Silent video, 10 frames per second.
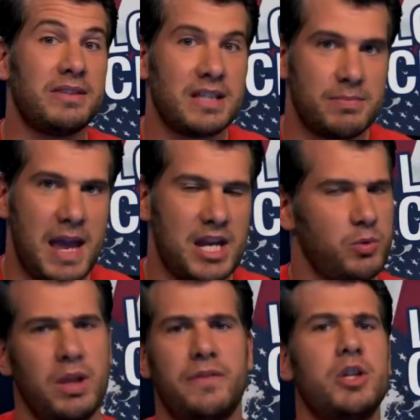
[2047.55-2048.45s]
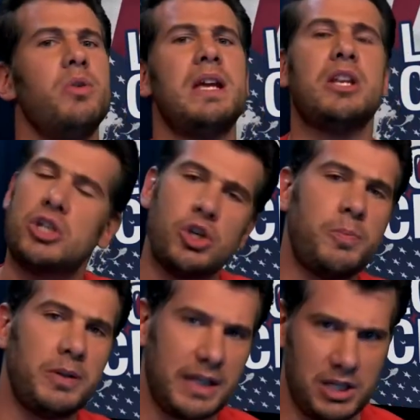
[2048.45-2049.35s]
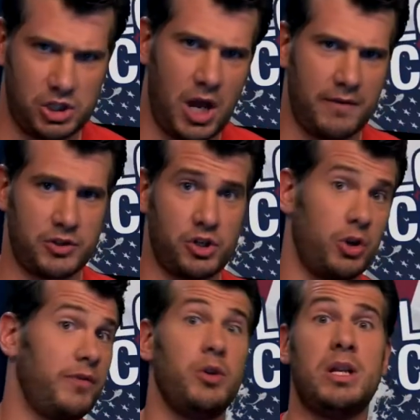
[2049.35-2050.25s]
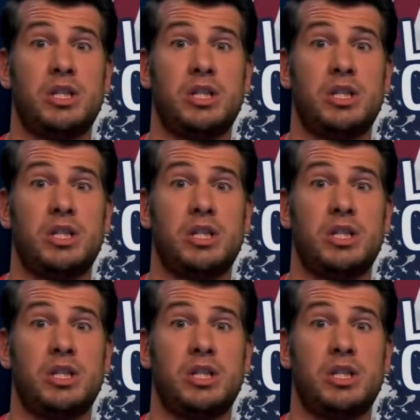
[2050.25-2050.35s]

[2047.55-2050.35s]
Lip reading: That's made is, well, if you need 2 police officers or if you